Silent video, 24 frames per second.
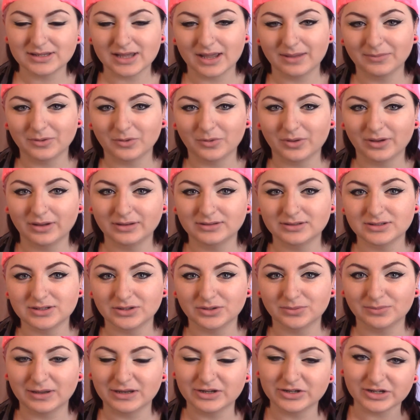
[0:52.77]
I'm going
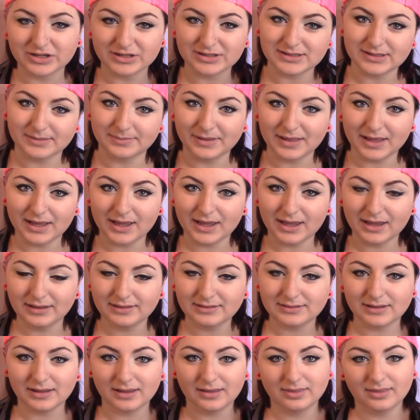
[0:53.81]
to mention
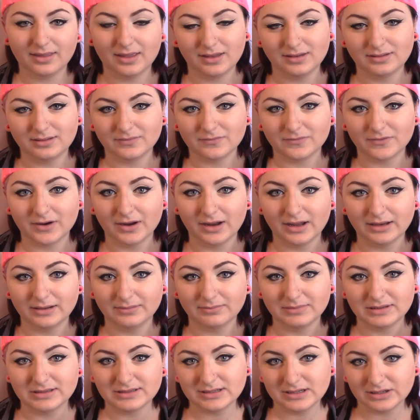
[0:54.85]
supplies and then different
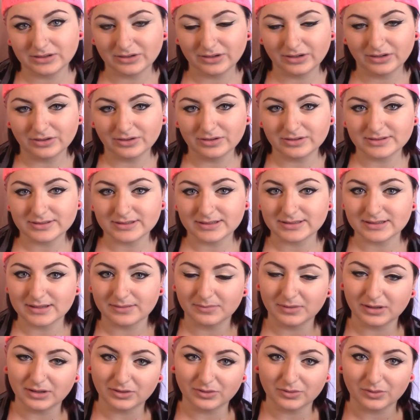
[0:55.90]
materials that
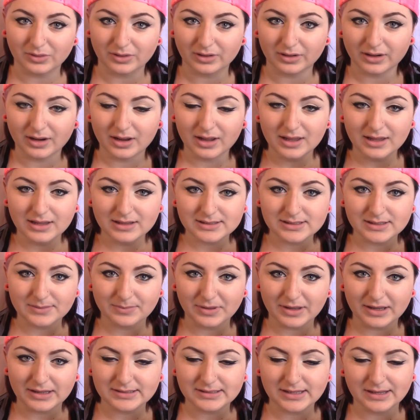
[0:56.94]
some of your
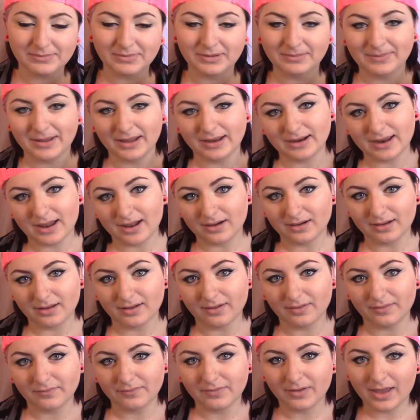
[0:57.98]
supplies can be made out
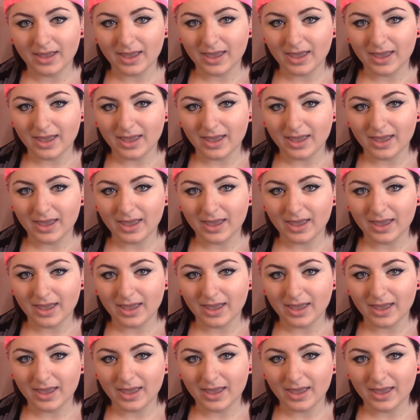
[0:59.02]
of,